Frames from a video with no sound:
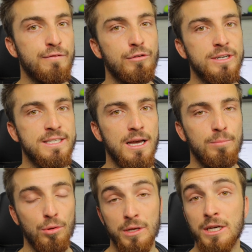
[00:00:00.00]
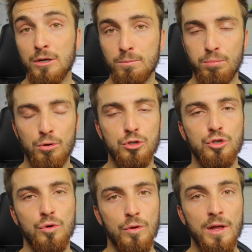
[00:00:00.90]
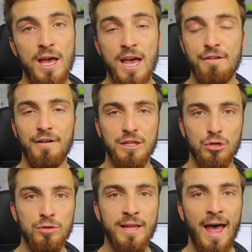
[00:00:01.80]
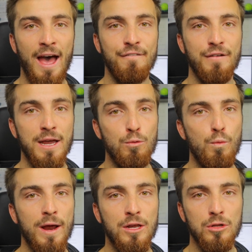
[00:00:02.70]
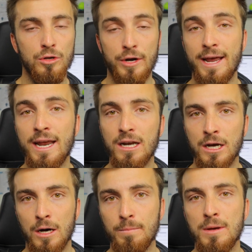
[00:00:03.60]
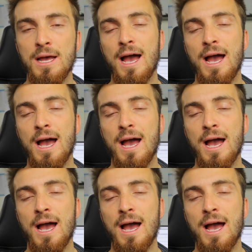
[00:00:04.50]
For example, here in Portugal, if I don't have a regular income,